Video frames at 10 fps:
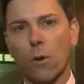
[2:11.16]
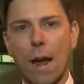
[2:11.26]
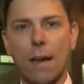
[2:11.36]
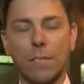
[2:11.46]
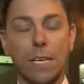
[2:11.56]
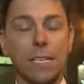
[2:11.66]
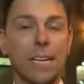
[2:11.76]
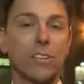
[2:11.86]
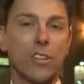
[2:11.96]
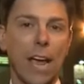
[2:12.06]
Graves is
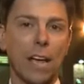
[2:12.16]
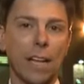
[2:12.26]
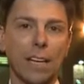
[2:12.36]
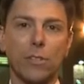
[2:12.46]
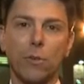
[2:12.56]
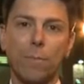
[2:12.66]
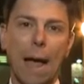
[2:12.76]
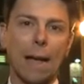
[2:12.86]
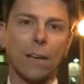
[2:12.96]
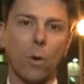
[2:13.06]
in jail, and he's due
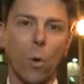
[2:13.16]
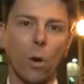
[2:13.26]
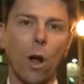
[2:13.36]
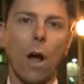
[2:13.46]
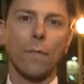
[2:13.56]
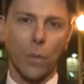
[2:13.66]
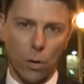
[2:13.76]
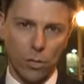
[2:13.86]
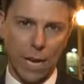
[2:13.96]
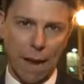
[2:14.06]
back in court on
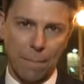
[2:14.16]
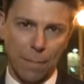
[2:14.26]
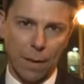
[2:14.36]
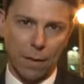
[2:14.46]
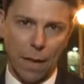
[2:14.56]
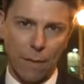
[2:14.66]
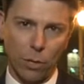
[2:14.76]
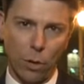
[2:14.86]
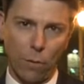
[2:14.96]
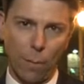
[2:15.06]
Thursday. Live
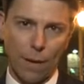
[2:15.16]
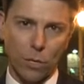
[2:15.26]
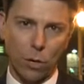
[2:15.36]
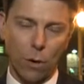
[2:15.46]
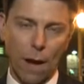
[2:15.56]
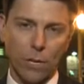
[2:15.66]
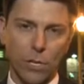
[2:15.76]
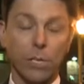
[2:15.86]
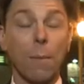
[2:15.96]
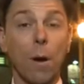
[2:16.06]
at Louisville Metro
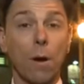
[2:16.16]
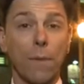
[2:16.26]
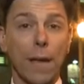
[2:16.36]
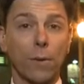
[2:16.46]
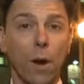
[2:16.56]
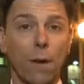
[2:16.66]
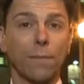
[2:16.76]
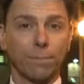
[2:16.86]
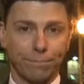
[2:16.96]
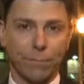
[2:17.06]
Corrections, Mark Vanderhoff,
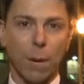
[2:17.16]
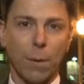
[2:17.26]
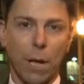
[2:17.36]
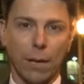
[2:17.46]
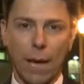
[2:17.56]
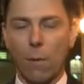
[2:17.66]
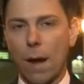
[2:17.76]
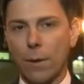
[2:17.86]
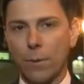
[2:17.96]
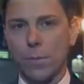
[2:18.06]
W L K
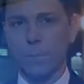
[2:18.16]
Y News.